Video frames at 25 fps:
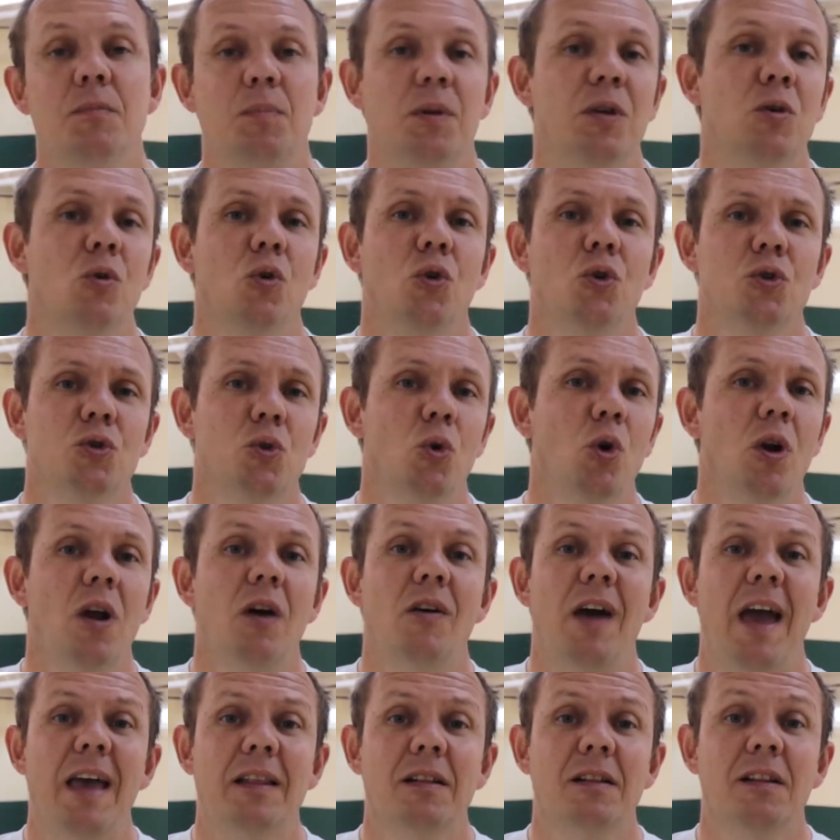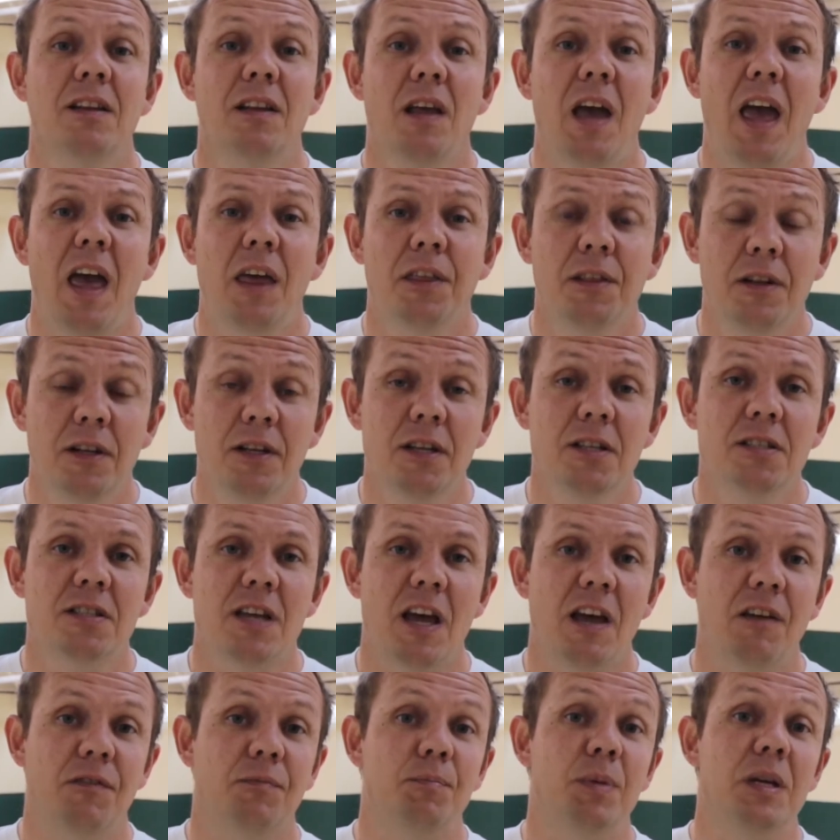because all our athletes
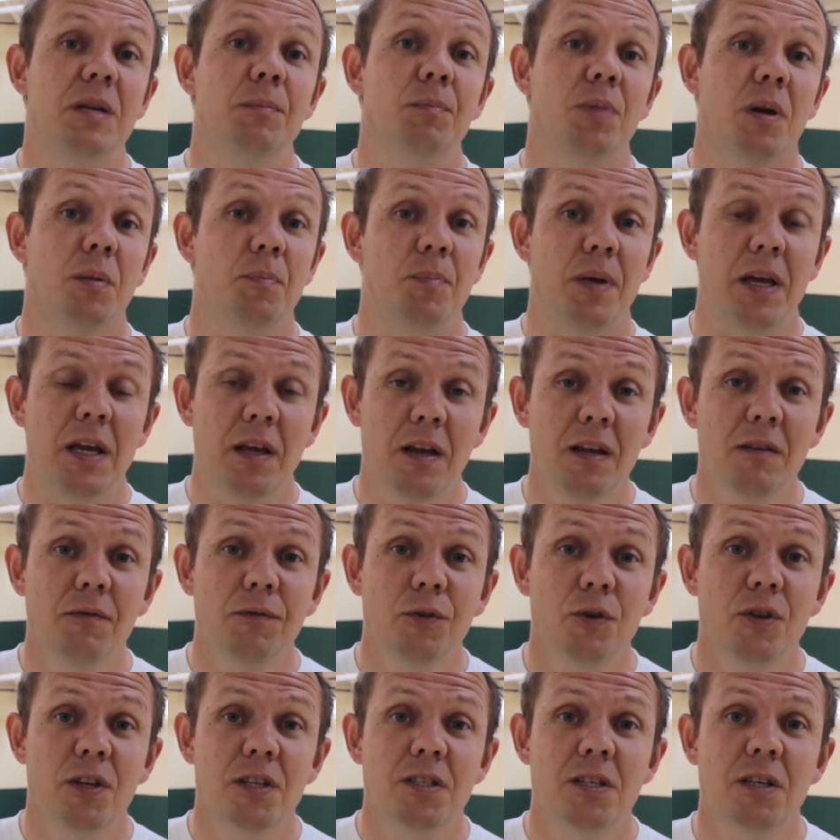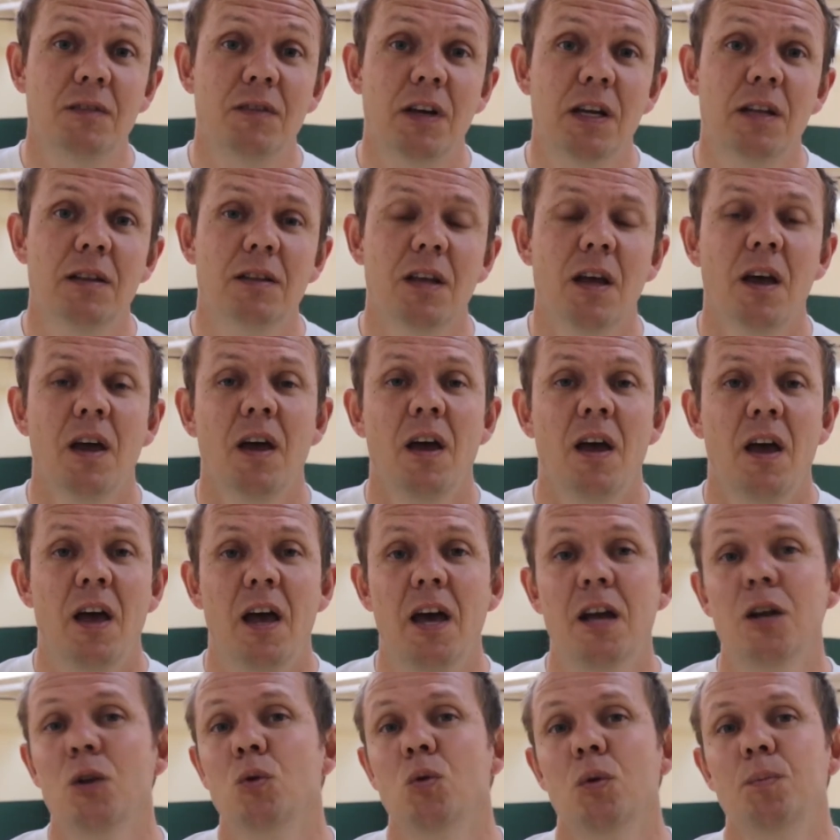have been preparing for this event,
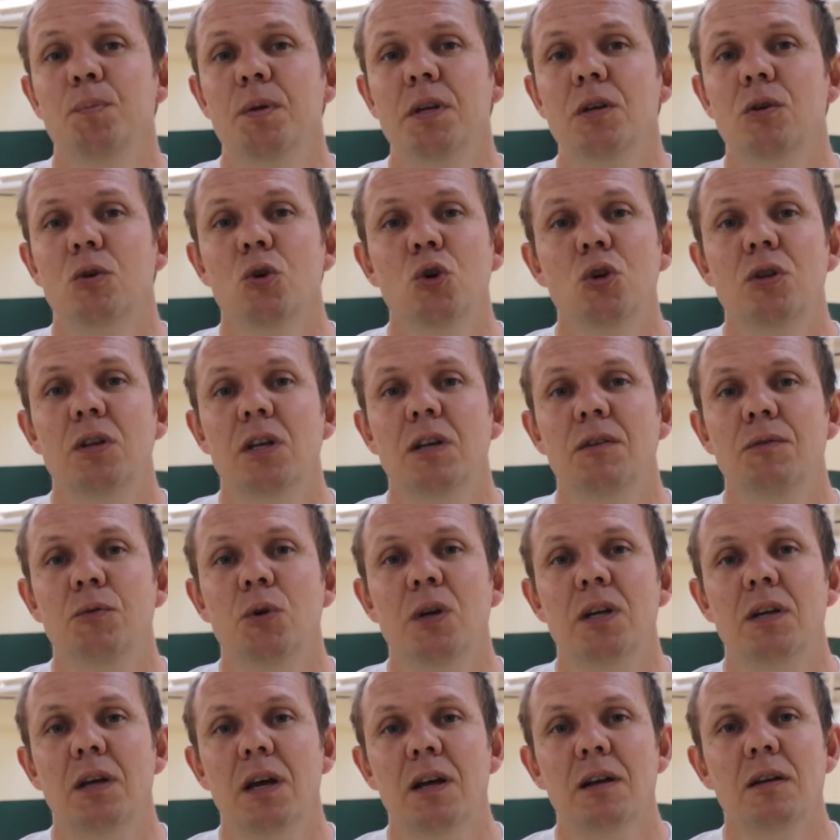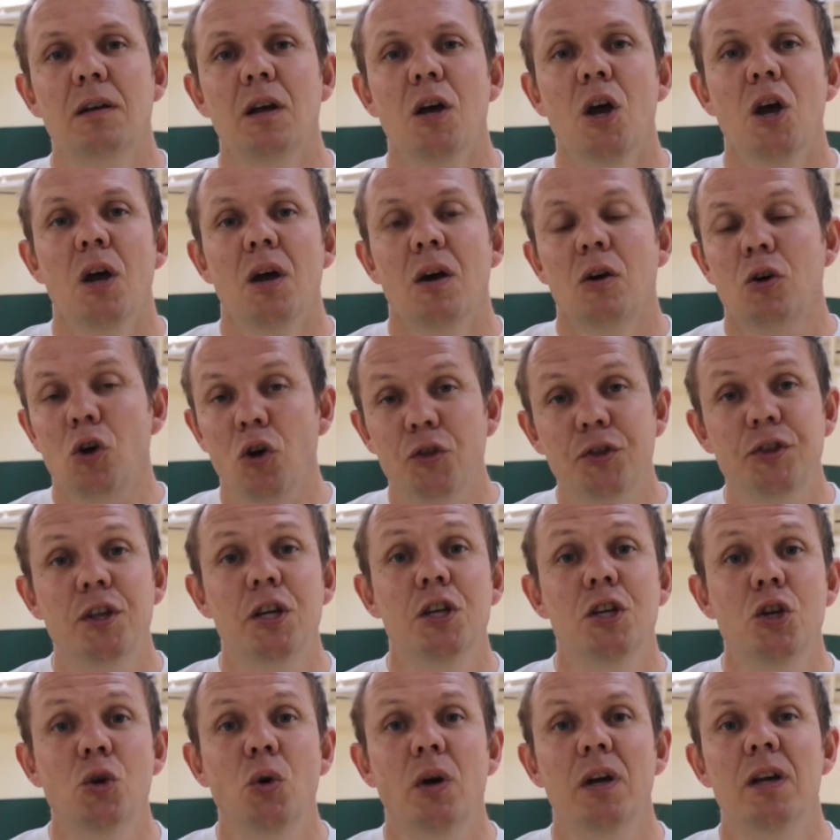and it would be good if we can
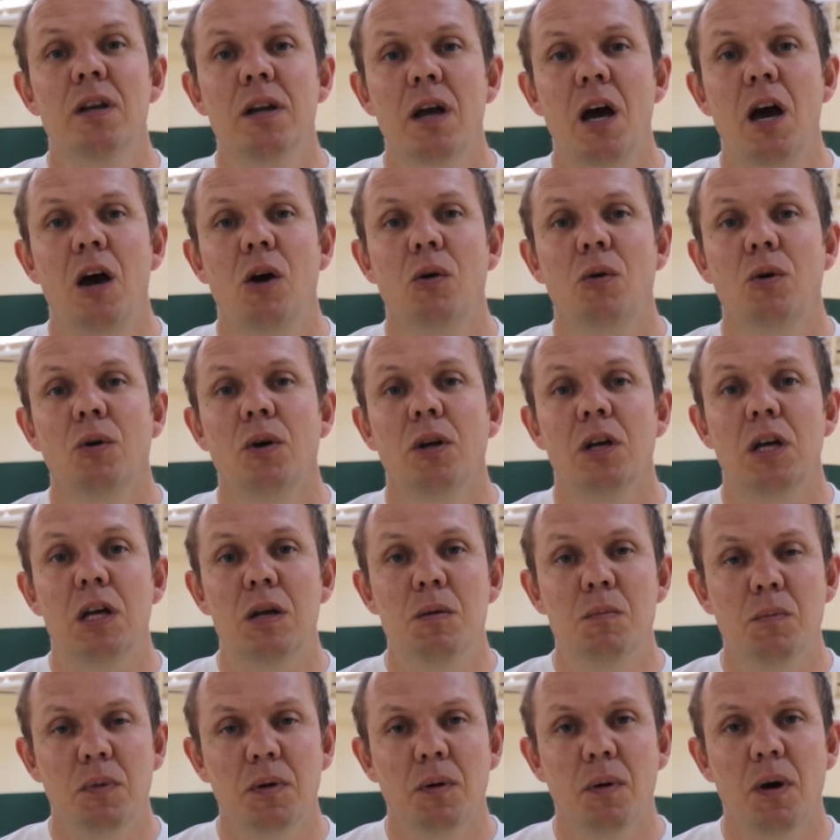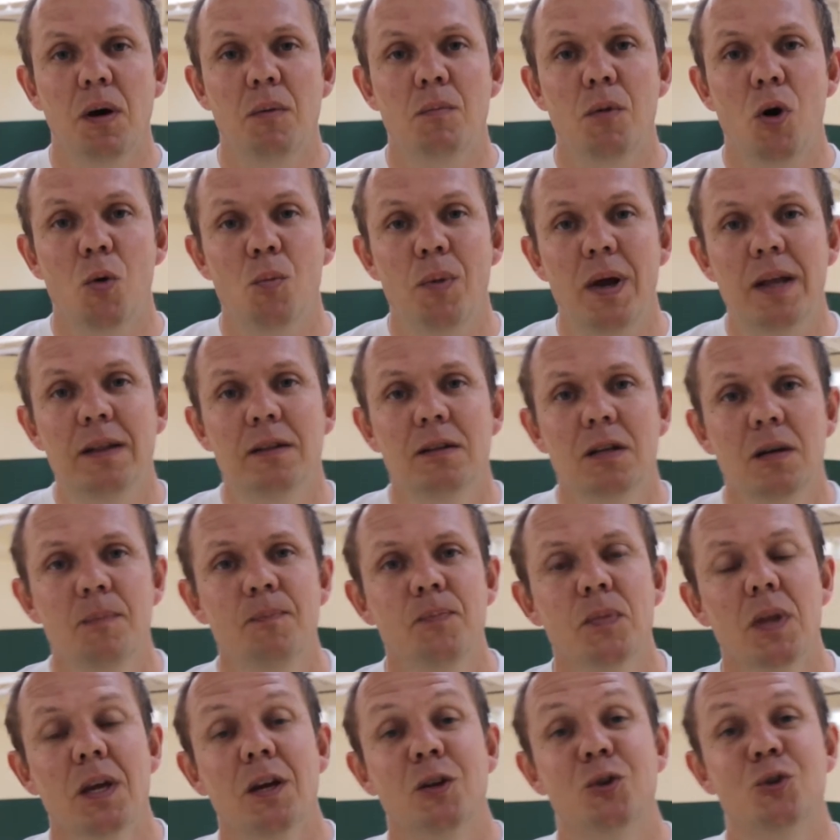continue in our momentum
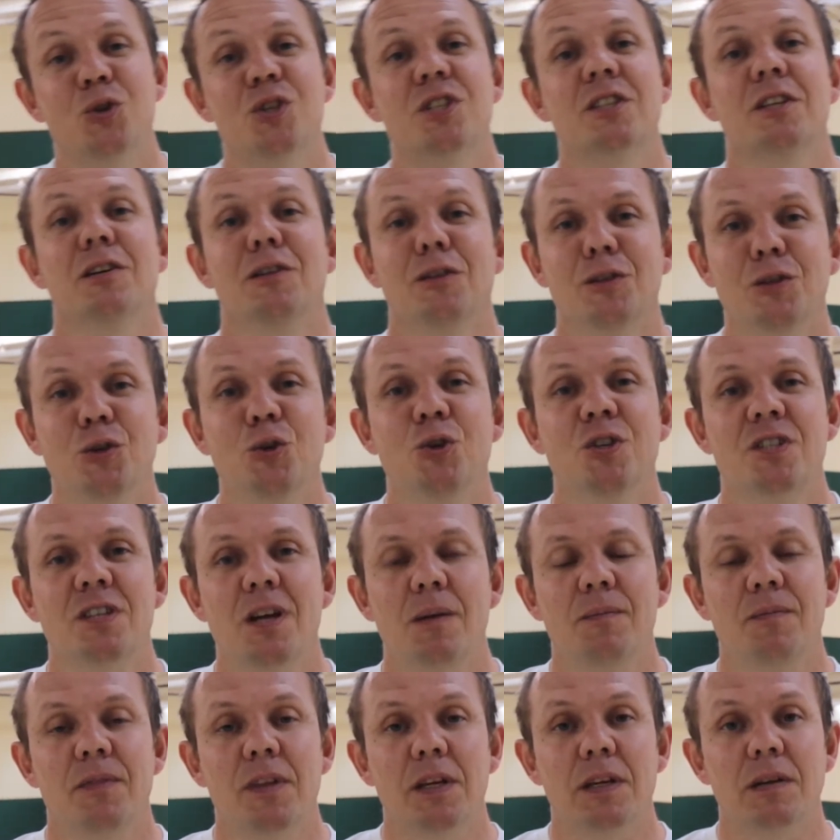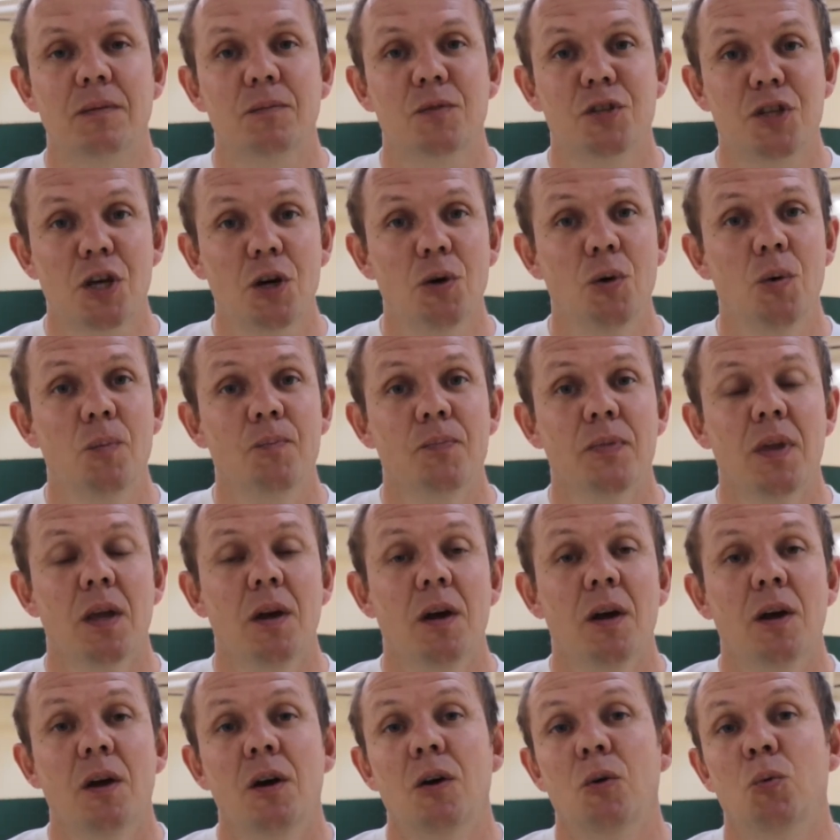to still do something. So
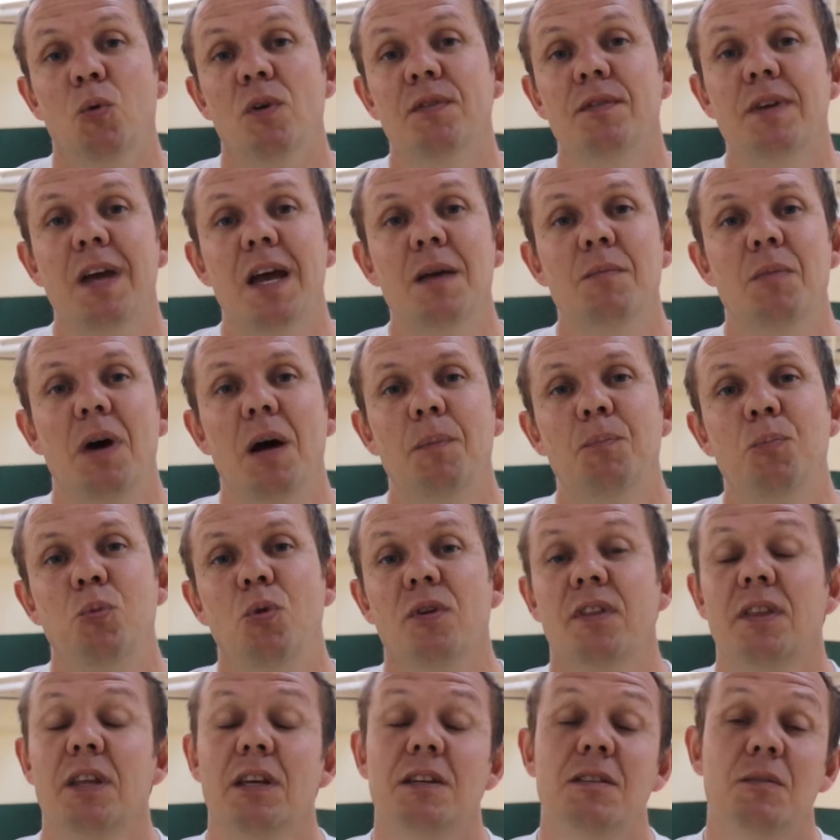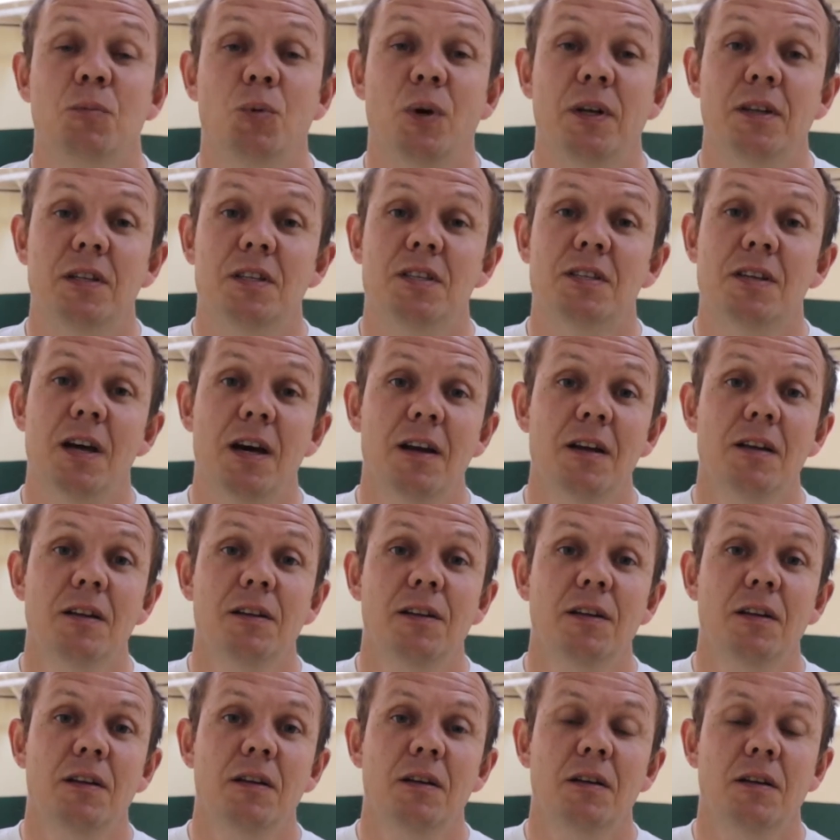we've came up with what is
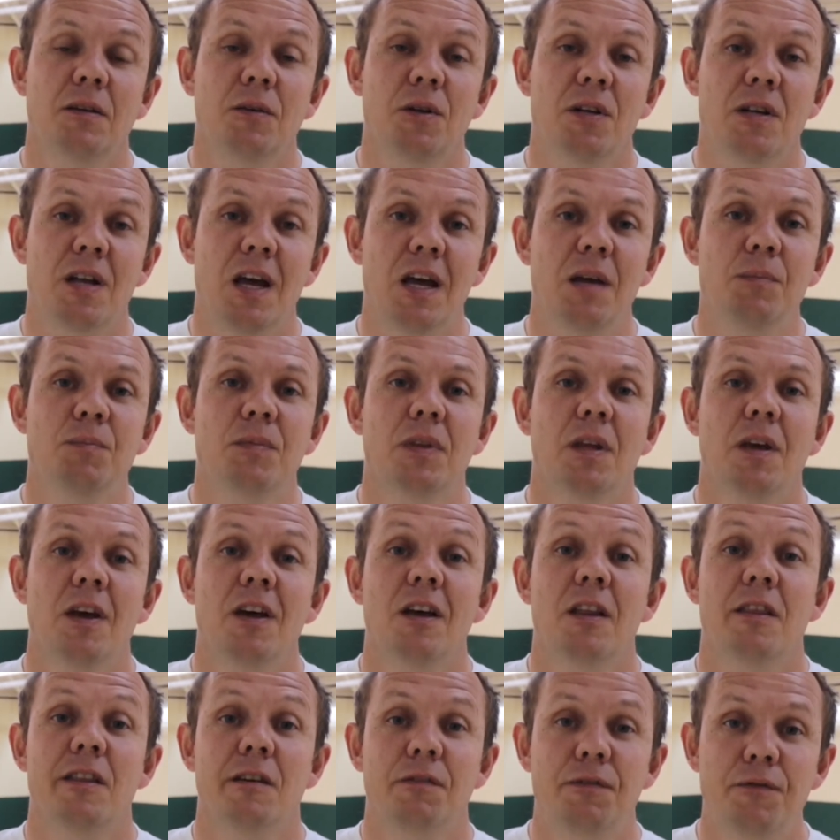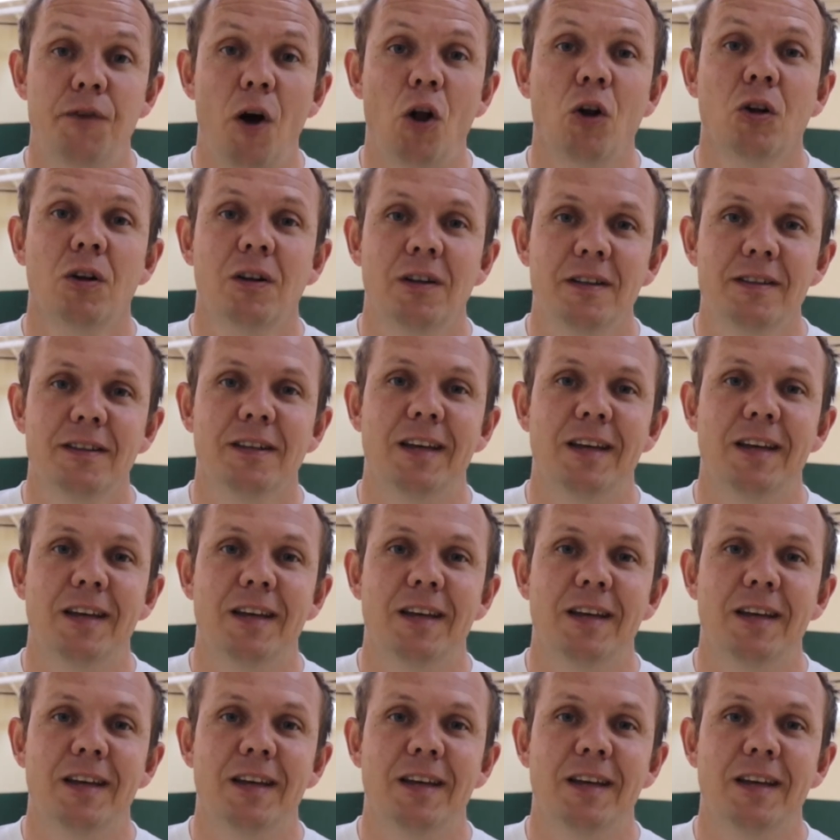currently named the Falkland